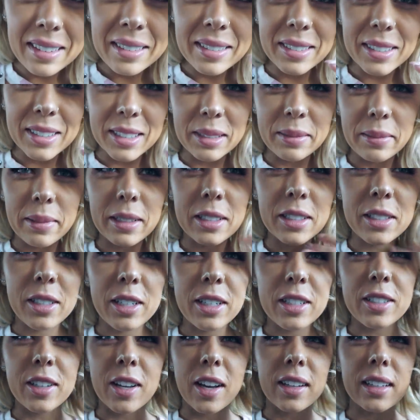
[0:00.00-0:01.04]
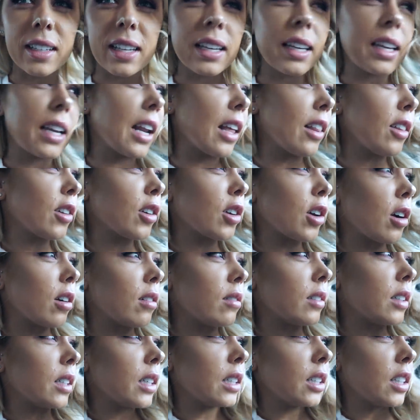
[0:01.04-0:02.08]
I was just about to start talking and I look
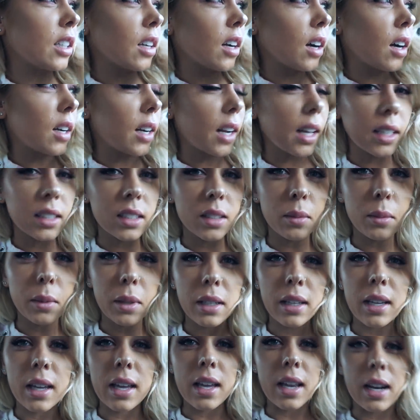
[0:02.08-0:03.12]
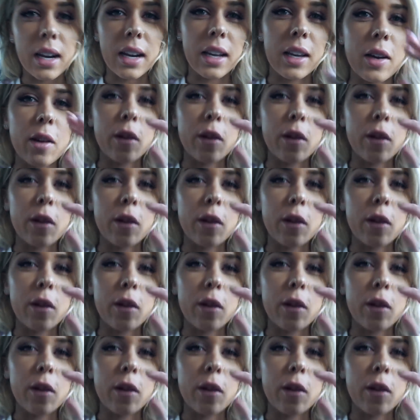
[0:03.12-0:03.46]
over in the car next to me and I